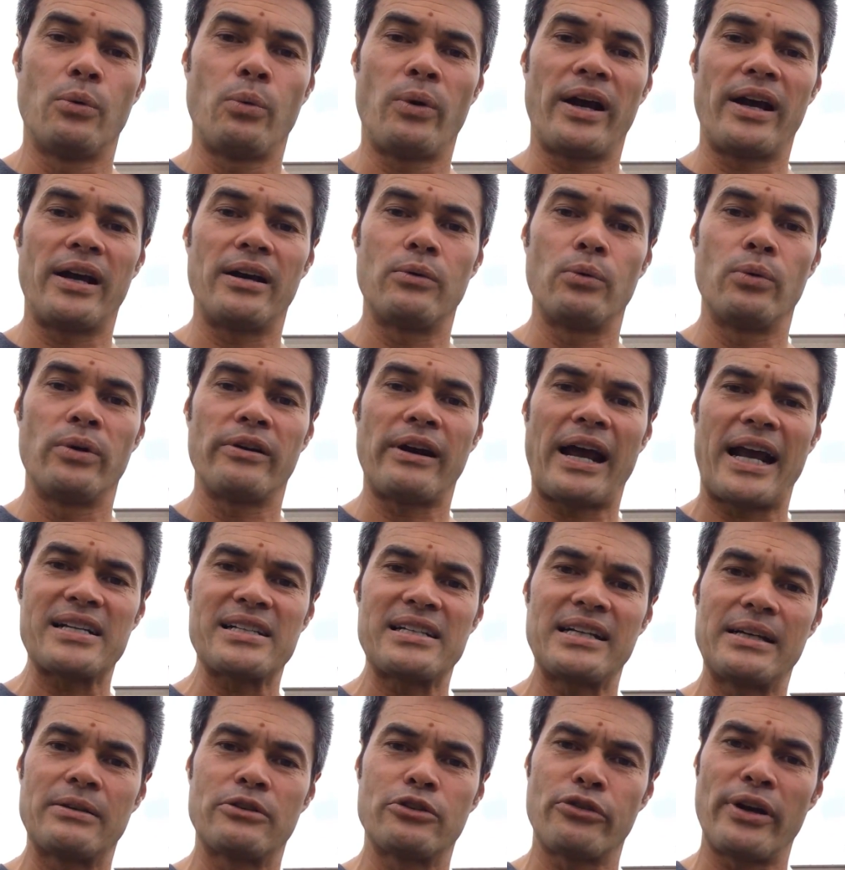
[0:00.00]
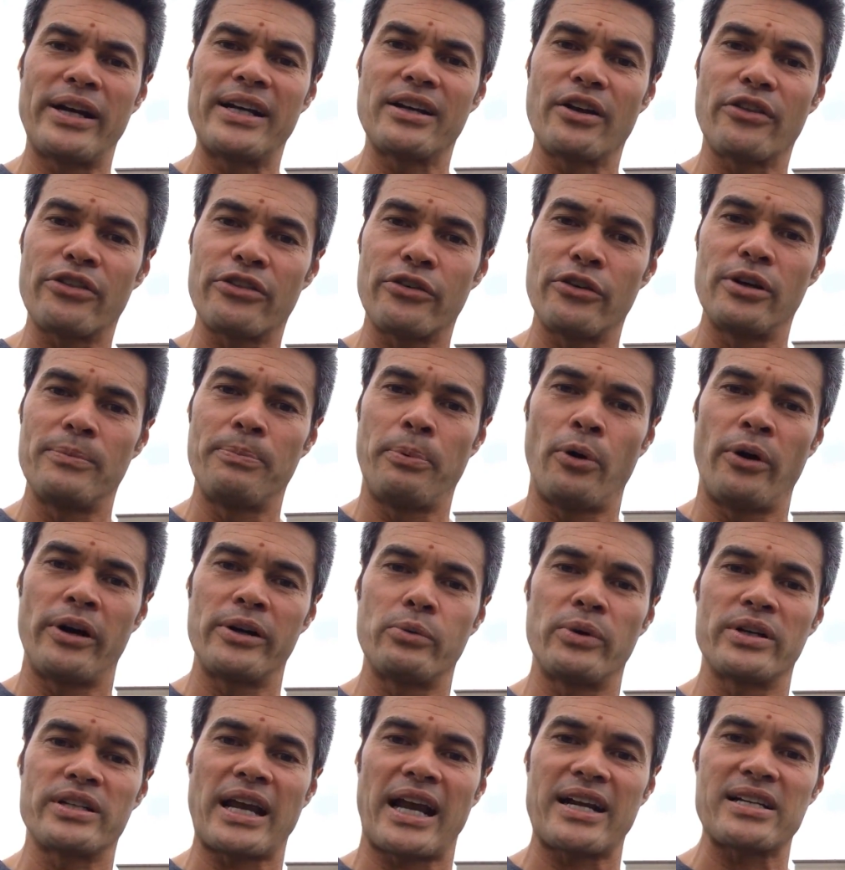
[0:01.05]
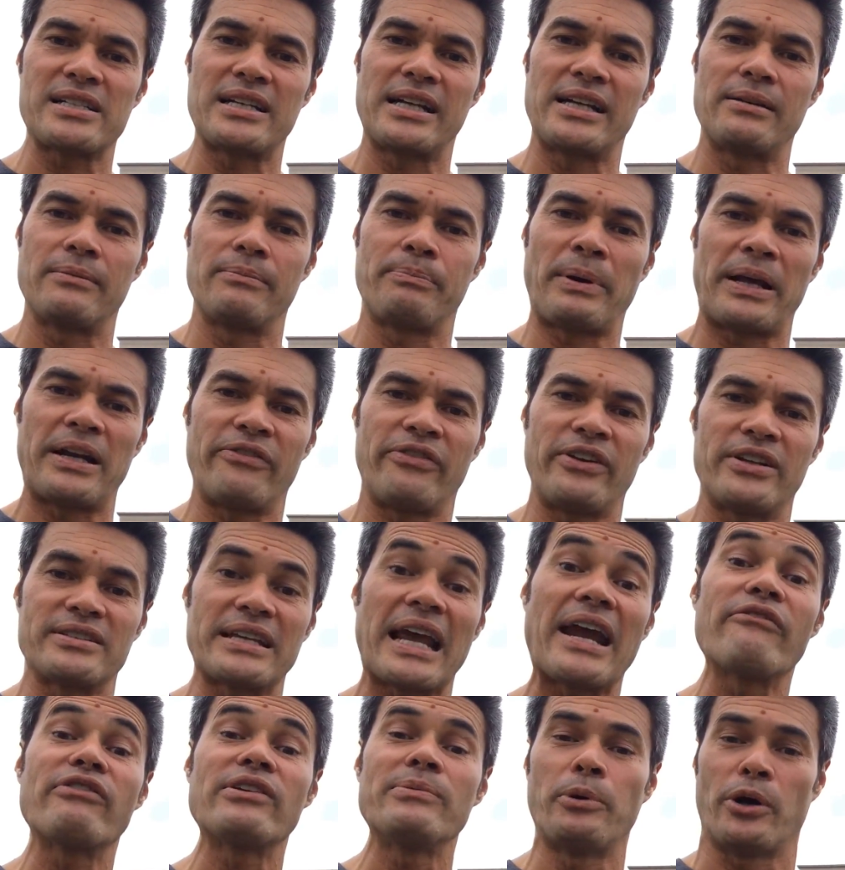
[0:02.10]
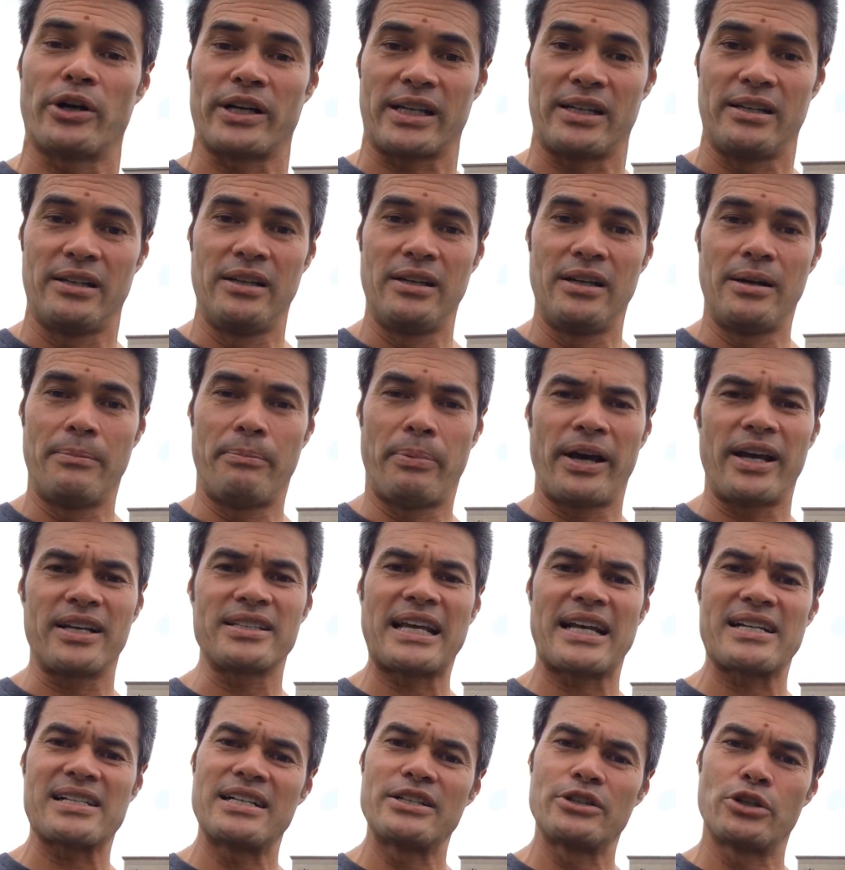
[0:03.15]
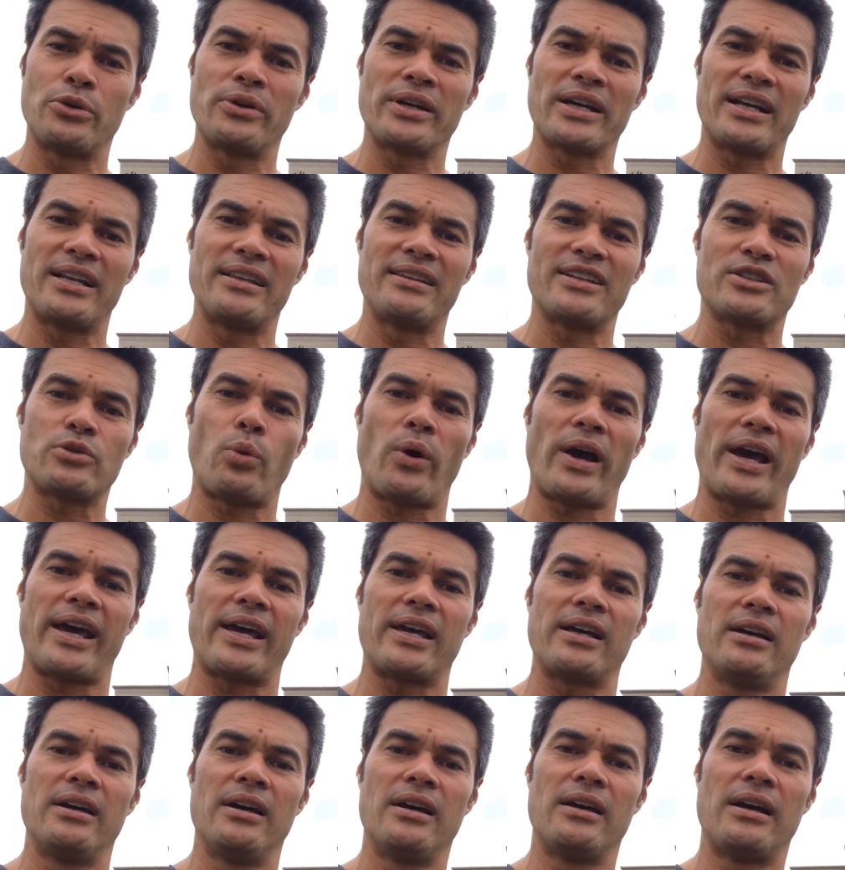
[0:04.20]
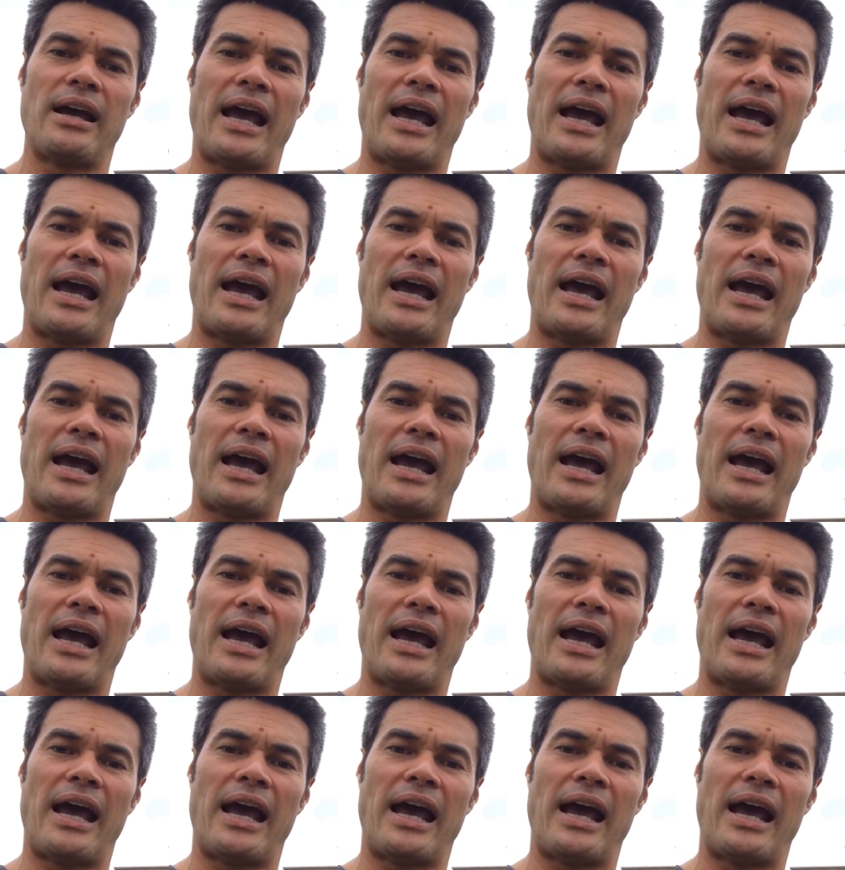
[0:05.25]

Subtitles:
where we're actually creating a third point which actually benefits everybody by us actually doing it in this way.